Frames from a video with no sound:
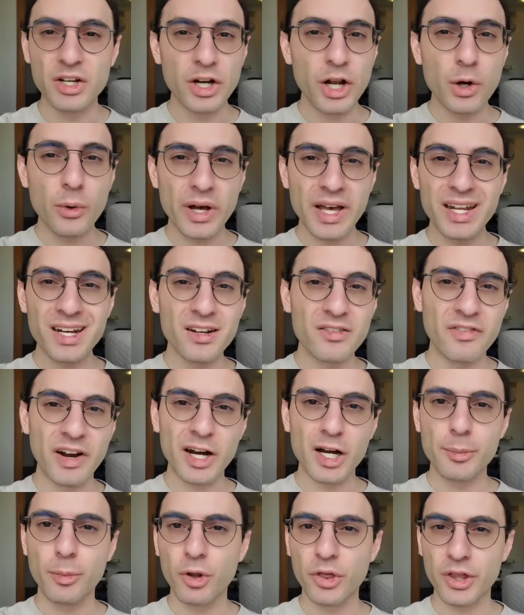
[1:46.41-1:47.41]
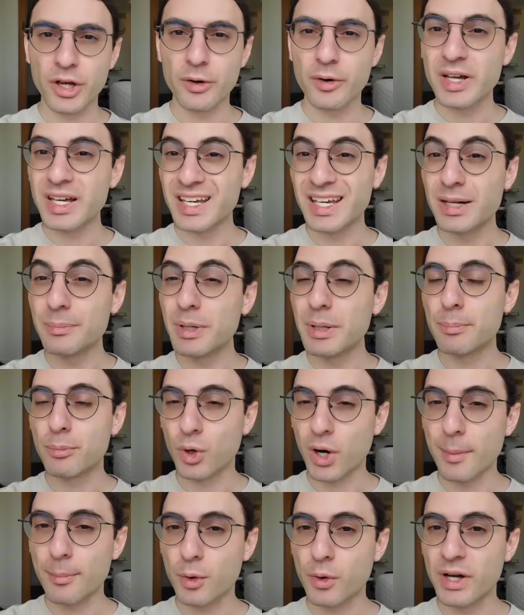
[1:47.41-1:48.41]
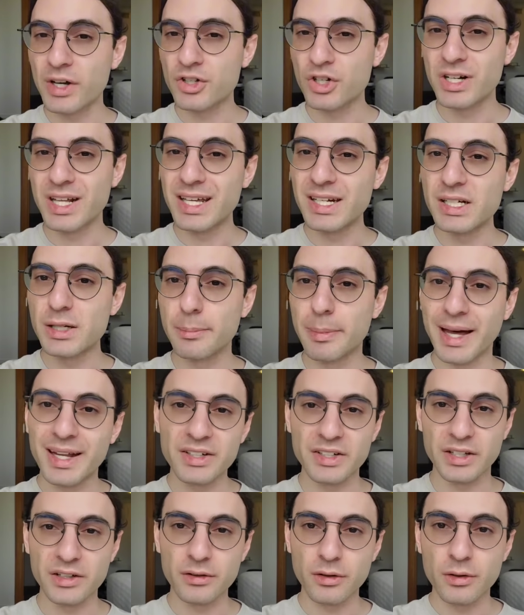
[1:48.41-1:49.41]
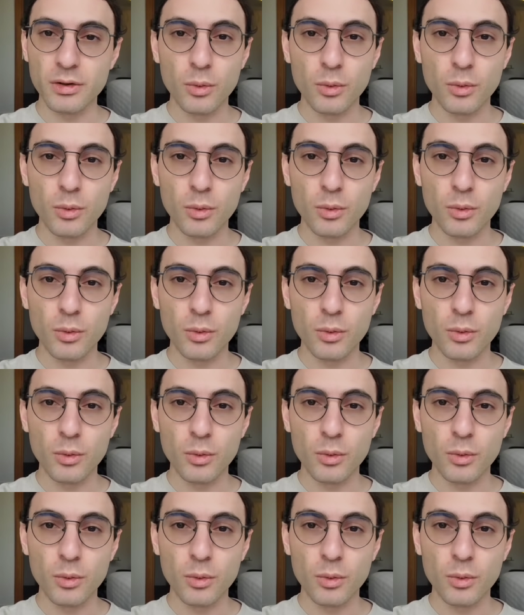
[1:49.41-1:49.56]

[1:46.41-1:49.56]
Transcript: no hidden variable theory can be preparation independent.